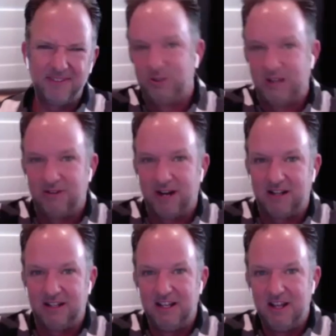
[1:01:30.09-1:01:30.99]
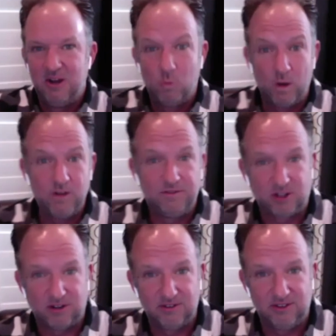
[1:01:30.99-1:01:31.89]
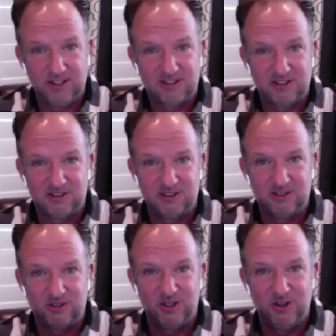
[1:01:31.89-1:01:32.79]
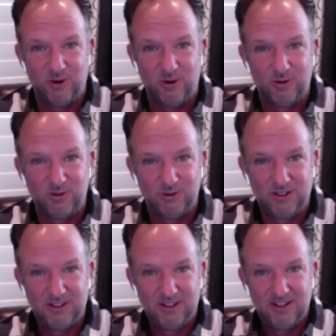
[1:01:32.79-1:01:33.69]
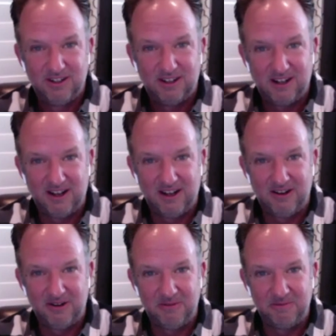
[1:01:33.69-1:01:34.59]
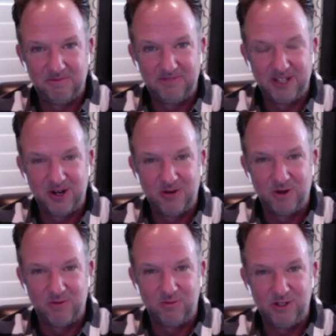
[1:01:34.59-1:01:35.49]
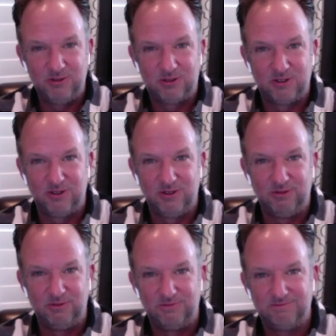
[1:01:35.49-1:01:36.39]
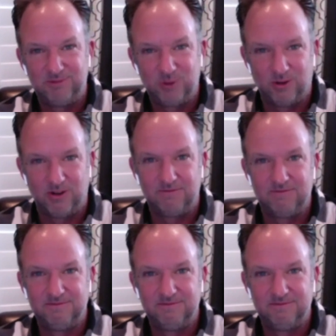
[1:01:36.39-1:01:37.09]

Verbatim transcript: you directly what you've turned this is into the old um, you know when we used to do door